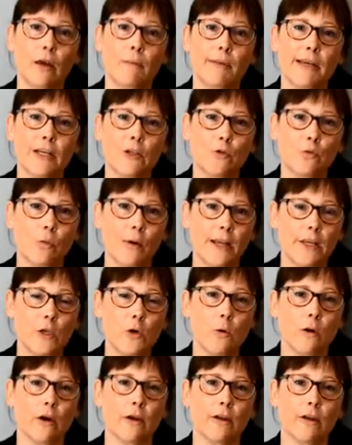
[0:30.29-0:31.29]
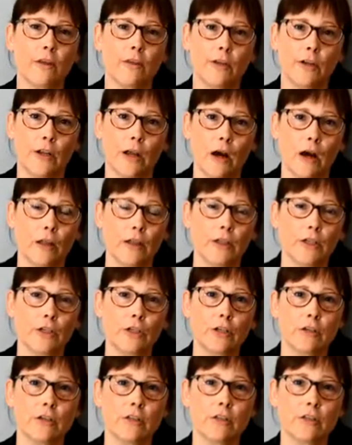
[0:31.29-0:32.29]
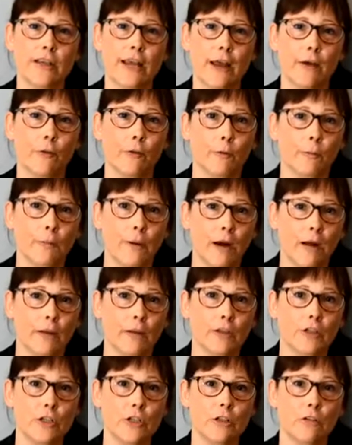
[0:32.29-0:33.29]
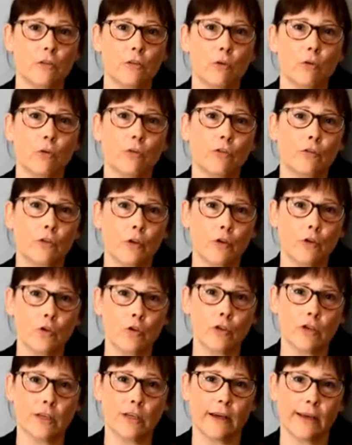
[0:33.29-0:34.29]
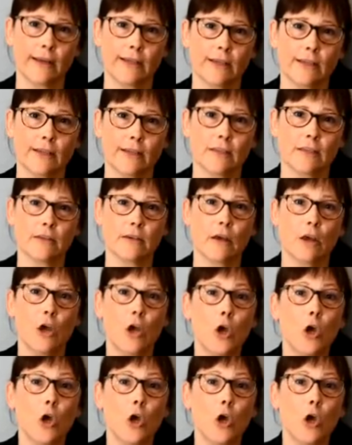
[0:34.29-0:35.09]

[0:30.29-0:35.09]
because when you are an ethnologist, anthropologist, or social scientist,